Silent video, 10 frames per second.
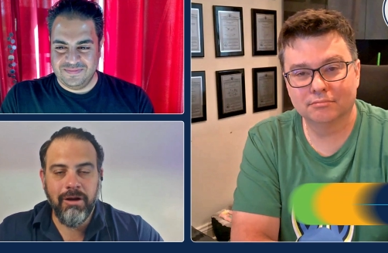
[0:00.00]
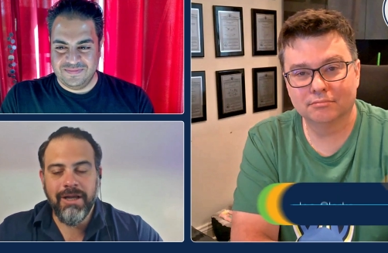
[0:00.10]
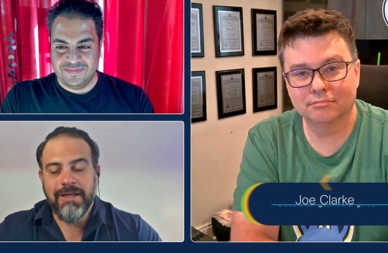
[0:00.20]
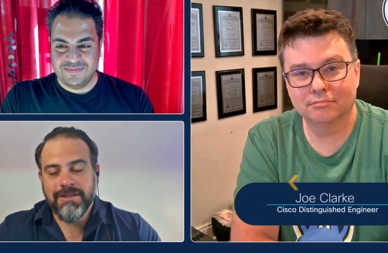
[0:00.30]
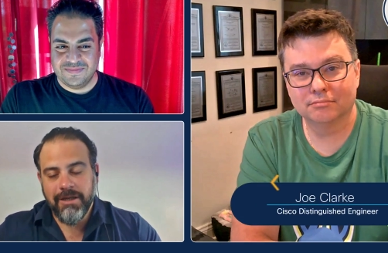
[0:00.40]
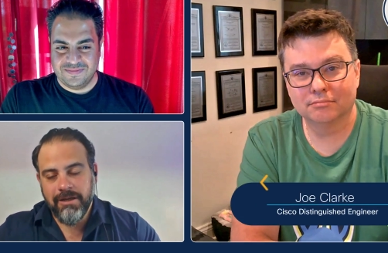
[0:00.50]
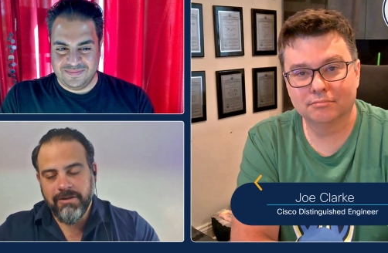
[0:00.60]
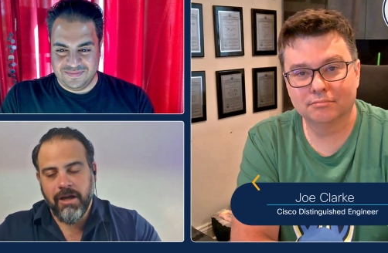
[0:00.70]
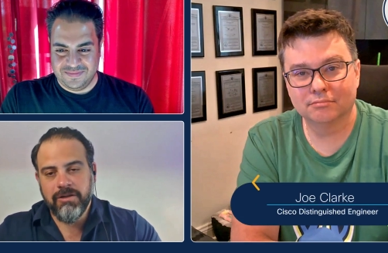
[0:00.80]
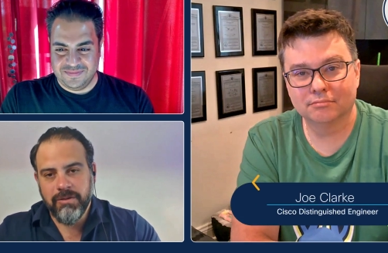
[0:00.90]
Speaker 1: Clark, and he's going
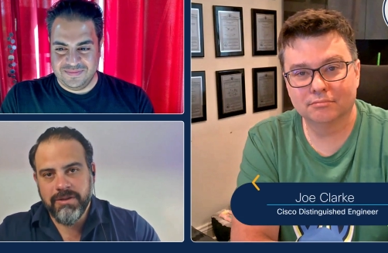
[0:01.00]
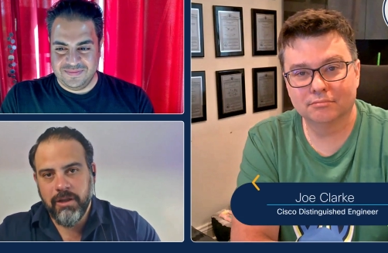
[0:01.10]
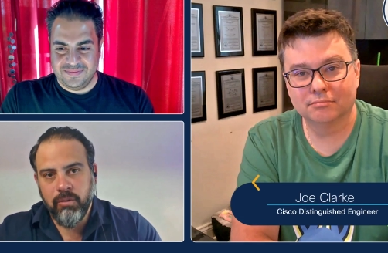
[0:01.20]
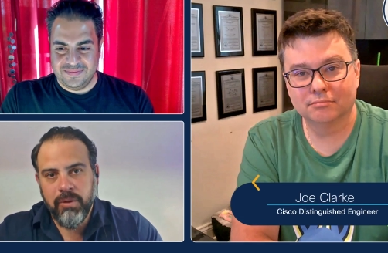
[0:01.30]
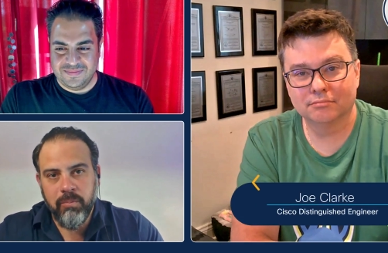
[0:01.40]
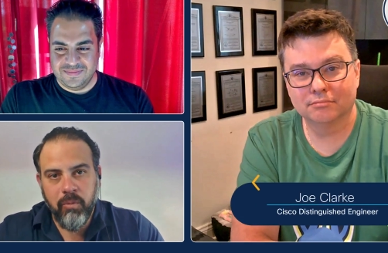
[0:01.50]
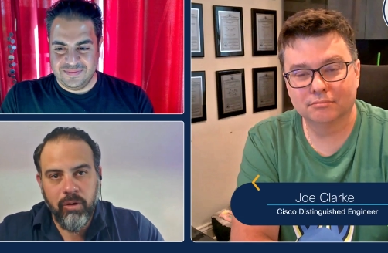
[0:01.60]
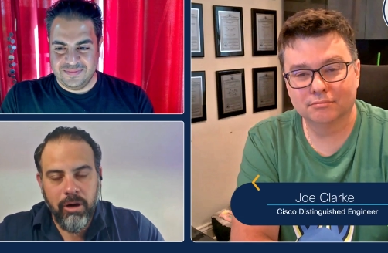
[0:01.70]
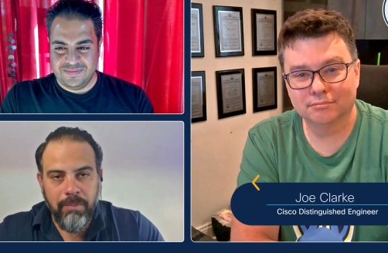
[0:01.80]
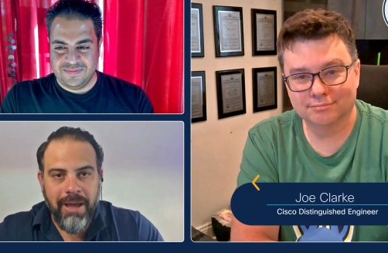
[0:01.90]
to talk to us a little bit
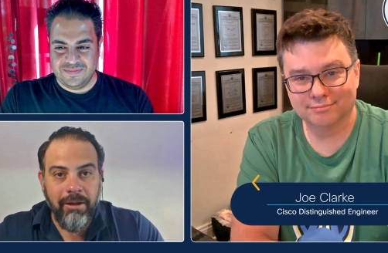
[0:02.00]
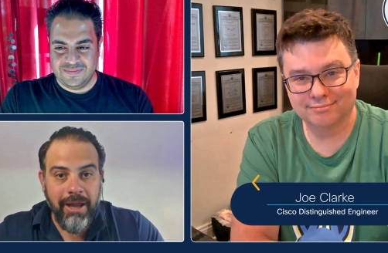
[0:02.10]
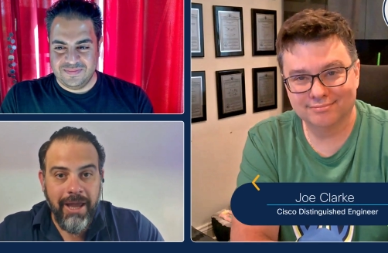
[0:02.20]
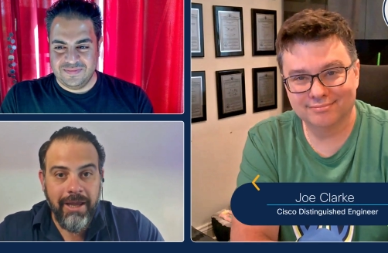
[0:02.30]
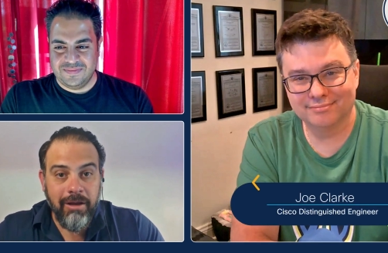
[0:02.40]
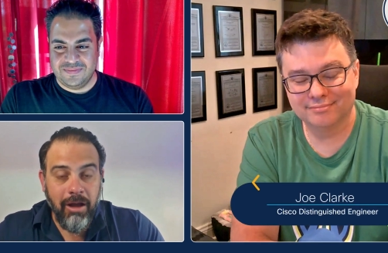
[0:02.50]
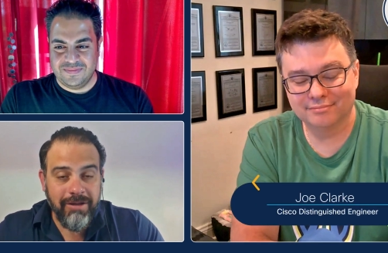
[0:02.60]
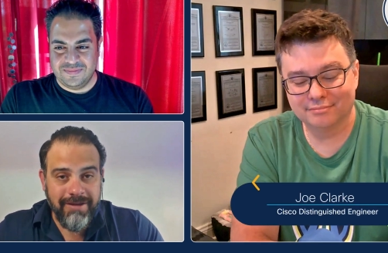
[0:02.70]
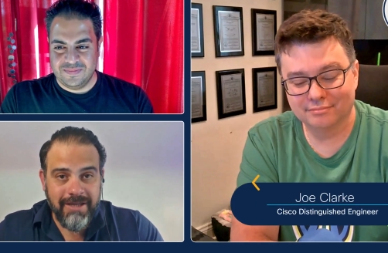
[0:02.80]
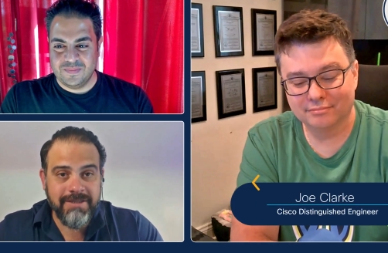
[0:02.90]
more about a
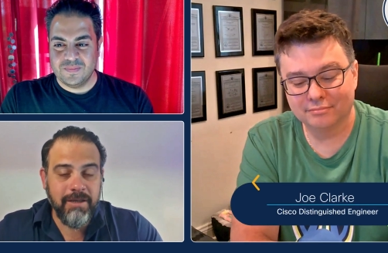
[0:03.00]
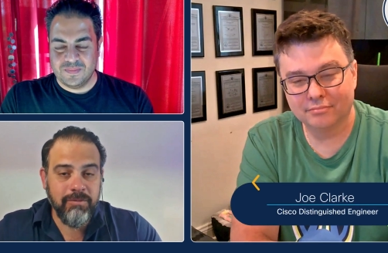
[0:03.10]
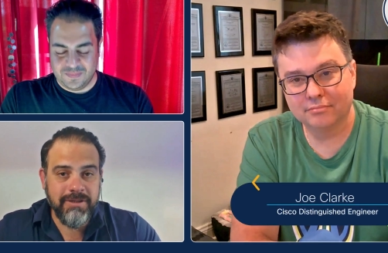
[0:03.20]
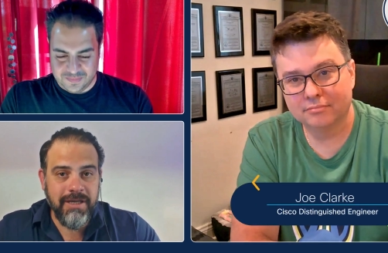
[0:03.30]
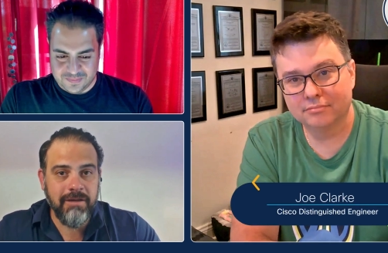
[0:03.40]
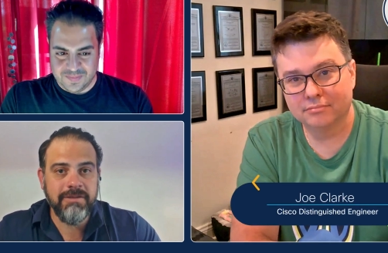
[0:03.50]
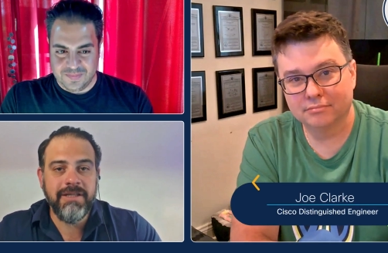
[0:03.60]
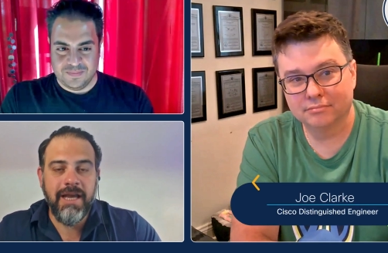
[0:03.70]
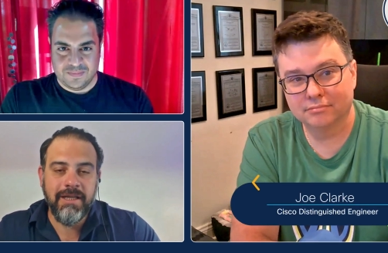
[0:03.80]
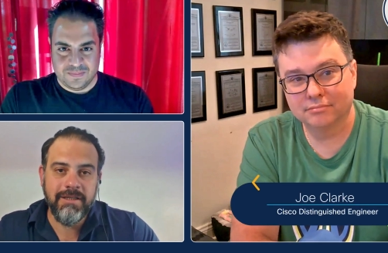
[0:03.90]
contest that was
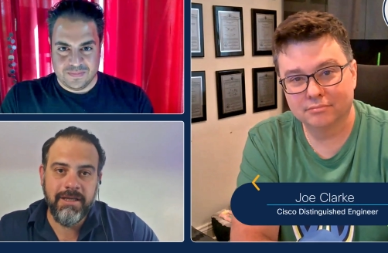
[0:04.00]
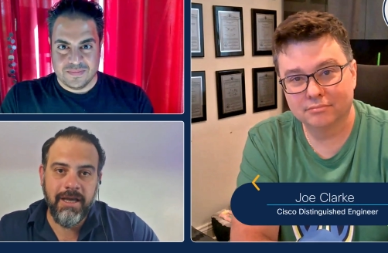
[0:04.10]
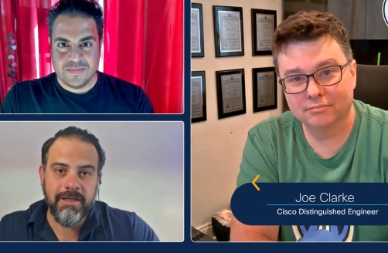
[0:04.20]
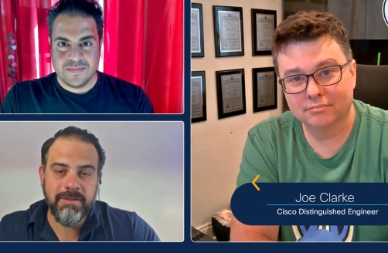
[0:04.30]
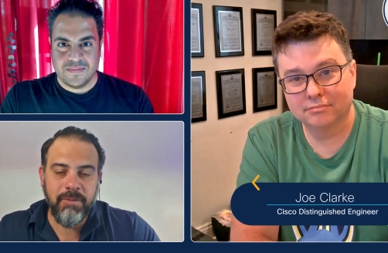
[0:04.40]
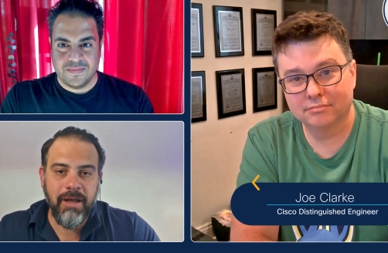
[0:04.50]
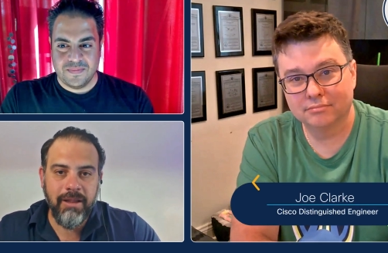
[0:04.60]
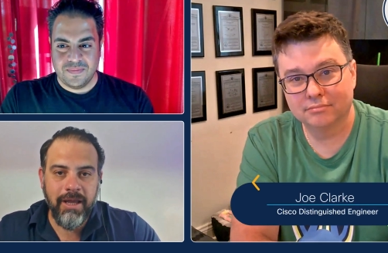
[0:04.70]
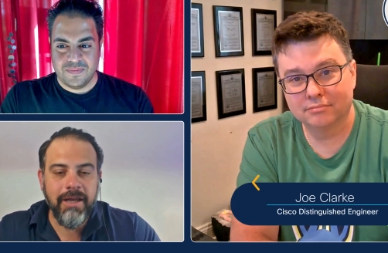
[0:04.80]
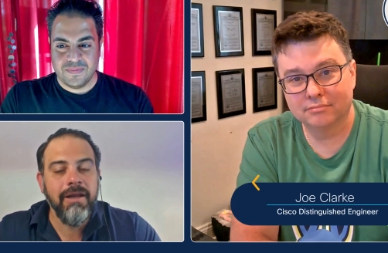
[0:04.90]
announced at uh,
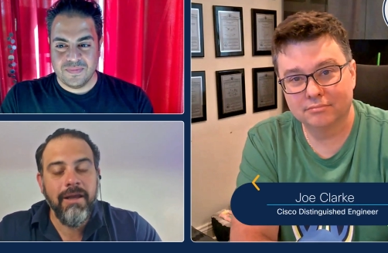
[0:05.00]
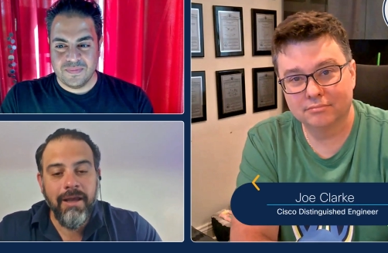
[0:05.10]
Spotlight.